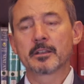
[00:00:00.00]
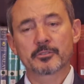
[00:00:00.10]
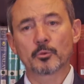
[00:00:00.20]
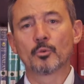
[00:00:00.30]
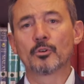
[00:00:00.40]

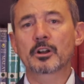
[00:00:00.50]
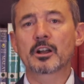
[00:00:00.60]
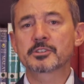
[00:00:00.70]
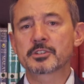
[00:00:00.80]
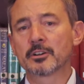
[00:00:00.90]
The war
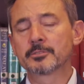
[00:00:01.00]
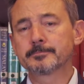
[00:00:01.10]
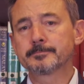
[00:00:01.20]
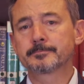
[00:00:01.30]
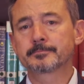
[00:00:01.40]
goes on,
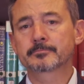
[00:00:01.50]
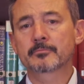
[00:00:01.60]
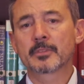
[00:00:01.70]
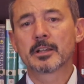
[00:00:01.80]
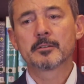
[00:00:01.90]

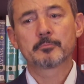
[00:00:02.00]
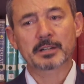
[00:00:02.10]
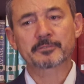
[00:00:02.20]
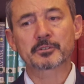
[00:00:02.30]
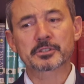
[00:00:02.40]

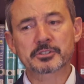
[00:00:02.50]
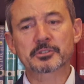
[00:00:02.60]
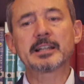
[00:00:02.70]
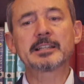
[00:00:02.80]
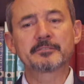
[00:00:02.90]
but for
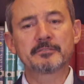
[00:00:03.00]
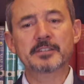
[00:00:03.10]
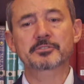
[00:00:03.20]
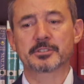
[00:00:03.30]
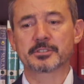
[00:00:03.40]
Australian
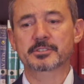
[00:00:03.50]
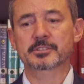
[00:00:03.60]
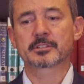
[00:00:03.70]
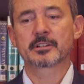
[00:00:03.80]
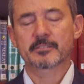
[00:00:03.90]

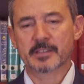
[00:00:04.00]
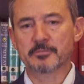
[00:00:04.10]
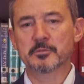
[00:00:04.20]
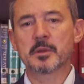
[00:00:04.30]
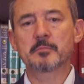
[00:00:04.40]
veterans, they
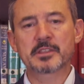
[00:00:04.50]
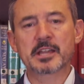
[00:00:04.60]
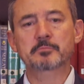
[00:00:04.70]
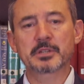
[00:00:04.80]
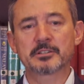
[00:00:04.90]
remember
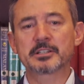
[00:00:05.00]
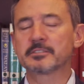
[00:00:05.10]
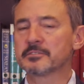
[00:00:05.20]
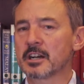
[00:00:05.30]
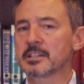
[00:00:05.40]
that period
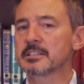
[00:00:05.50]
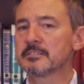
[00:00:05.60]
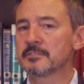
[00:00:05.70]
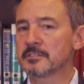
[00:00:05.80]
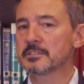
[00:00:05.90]
of
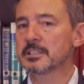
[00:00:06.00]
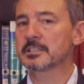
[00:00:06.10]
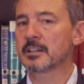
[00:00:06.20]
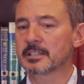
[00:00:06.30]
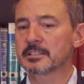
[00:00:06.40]
1950 to
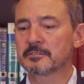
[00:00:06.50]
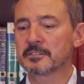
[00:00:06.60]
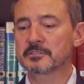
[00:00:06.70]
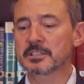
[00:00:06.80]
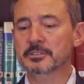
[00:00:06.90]

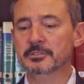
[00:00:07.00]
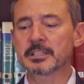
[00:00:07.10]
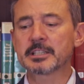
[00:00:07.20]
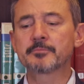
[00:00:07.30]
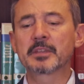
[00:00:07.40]

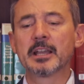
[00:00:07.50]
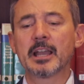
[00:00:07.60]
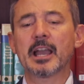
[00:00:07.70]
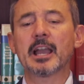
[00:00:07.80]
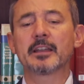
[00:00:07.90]
1953,
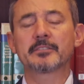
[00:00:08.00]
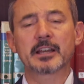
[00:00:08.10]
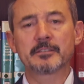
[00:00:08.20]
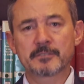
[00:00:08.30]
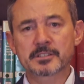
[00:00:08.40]
and
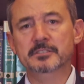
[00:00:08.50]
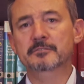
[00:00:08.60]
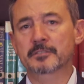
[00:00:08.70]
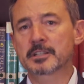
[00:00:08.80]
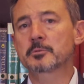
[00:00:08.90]
they visit
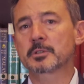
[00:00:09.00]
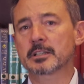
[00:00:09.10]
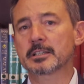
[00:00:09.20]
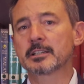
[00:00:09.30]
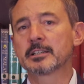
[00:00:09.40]

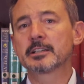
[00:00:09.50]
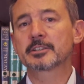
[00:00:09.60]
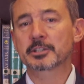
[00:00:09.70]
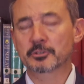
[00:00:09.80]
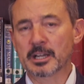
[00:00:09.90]
frequently
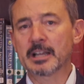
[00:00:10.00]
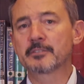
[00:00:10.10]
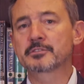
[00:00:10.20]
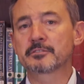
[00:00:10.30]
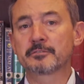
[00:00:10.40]
the
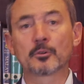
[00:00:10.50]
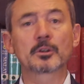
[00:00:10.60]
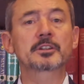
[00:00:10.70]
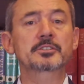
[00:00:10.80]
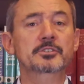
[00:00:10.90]
graves of
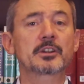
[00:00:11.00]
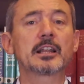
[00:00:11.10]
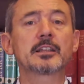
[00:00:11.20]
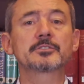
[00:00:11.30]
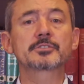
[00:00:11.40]
fallen
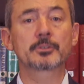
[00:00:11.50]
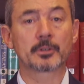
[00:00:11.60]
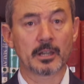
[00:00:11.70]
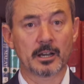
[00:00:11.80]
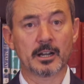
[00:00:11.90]
Australians who
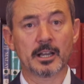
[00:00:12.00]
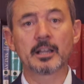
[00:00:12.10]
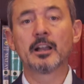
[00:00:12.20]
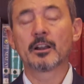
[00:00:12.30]
lie